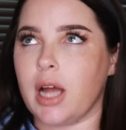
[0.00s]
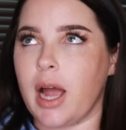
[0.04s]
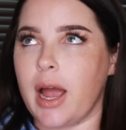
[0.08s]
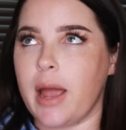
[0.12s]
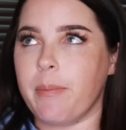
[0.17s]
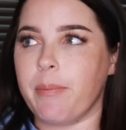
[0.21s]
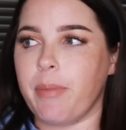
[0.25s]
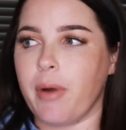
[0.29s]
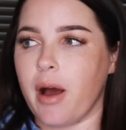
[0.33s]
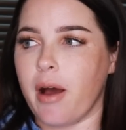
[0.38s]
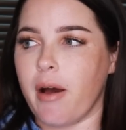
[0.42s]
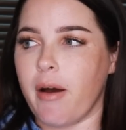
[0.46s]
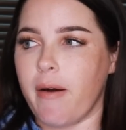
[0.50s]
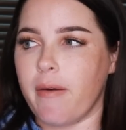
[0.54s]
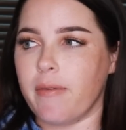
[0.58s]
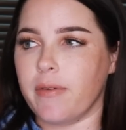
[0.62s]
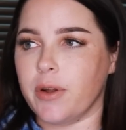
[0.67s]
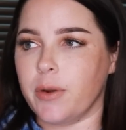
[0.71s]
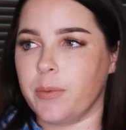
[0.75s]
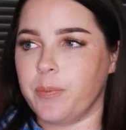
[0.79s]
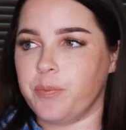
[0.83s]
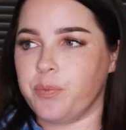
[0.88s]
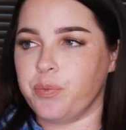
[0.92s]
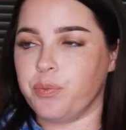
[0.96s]
type
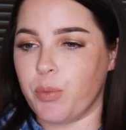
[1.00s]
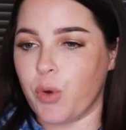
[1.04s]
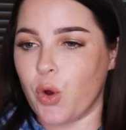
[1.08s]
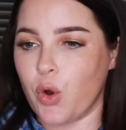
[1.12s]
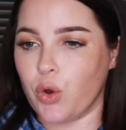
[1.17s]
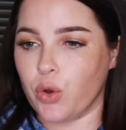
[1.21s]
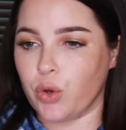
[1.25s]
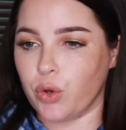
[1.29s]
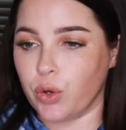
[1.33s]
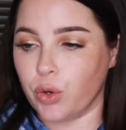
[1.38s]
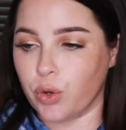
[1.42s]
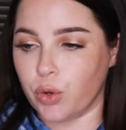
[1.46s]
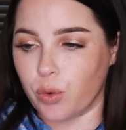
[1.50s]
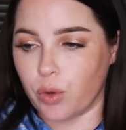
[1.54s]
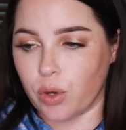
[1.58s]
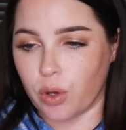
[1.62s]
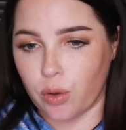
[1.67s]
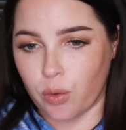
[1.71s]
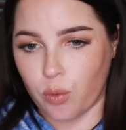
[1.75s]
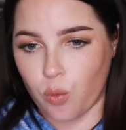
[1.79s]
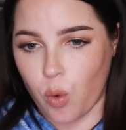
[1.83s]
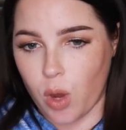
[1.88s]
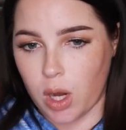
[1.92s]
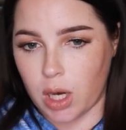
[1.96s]
of people
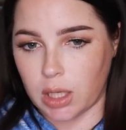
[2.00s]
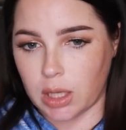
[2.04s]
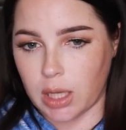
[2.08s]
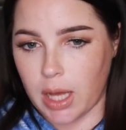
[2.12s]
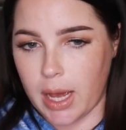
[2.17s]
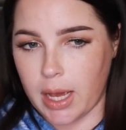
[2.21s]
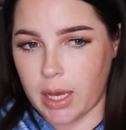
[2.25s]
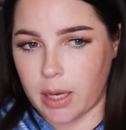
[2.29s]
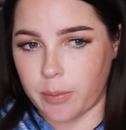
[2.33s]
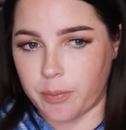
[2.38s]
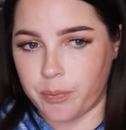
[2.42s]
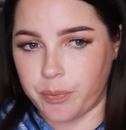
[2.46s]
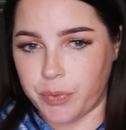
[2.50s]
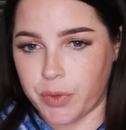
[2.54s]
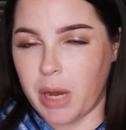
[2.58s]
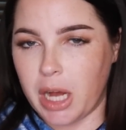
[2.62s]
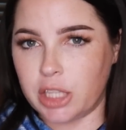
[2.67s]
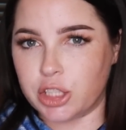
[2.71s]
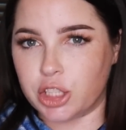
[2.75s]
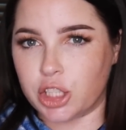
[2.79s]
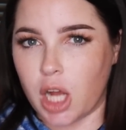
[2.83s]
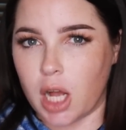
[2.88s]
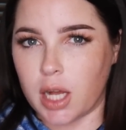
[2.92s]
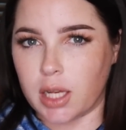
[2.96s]
who want to like
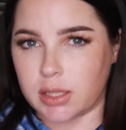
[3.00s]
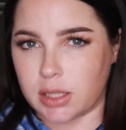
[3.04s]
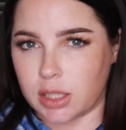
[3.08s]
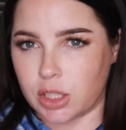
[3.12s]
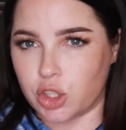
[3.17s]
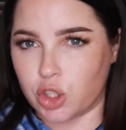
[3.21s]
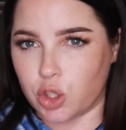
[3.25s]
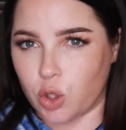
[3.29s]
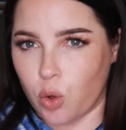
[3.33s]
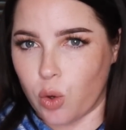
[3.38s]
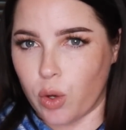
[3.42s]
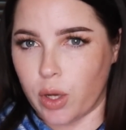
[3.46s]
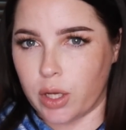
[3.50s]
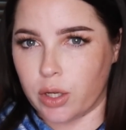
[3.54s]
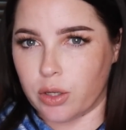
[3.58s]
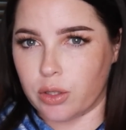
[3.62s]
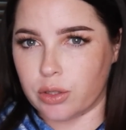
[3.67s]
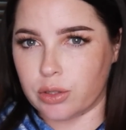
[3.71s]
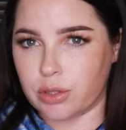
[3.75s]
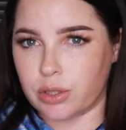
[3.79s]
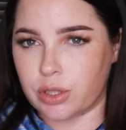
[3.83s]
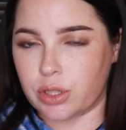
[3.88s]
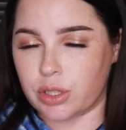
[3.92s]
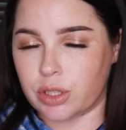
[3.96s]
butt chug essential
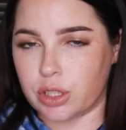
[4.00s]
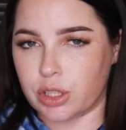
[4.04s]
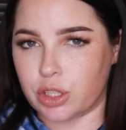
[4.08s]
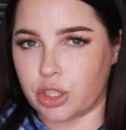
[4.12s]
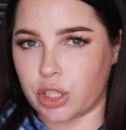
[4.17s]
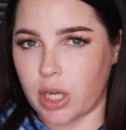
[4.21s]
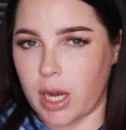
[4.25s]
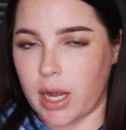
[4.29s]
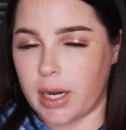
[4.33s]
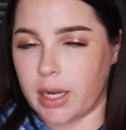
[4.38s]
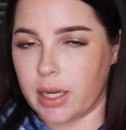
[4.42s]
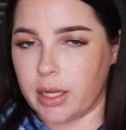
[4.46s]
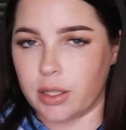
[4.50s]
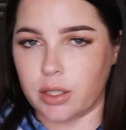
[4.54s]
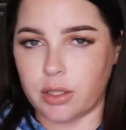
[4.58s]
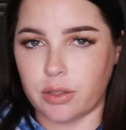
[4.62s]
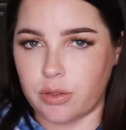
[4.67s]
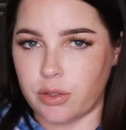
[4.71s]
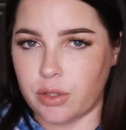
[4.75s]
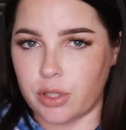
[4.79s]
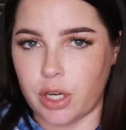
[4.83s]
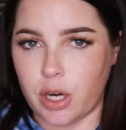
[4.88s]
oils to try to,